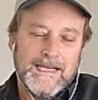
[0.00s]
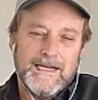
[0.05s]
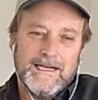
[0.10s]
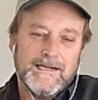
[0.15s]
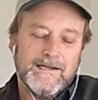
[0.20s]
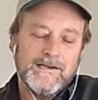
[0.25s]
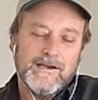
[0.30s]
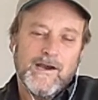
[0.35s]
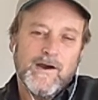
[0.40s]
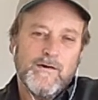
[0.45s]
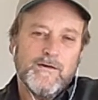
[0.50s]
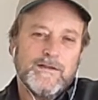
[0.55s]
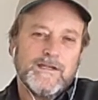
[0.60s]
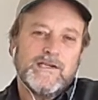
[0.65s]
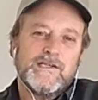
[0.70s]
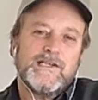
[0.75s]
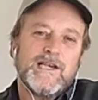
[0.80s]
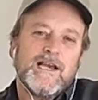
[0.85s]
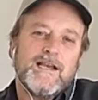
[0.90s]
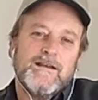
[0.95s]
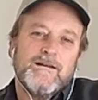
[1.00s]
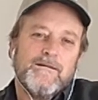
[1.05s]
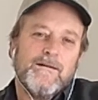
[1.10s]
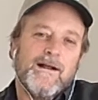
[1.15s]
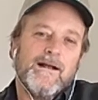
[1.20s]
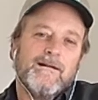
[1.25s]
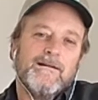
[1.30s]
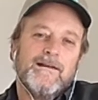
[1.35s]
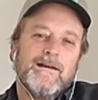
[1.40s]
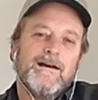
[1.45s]
he didn't go in the second
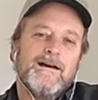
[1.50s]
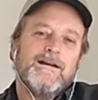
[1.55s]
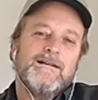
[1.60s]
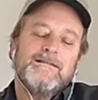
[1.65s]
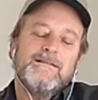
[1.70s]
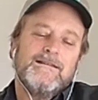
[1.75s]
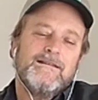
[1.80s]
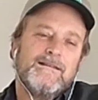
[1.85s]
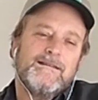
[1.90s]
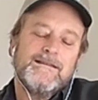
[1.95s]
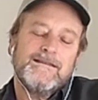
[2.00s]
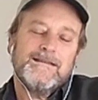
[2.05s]
round, huh?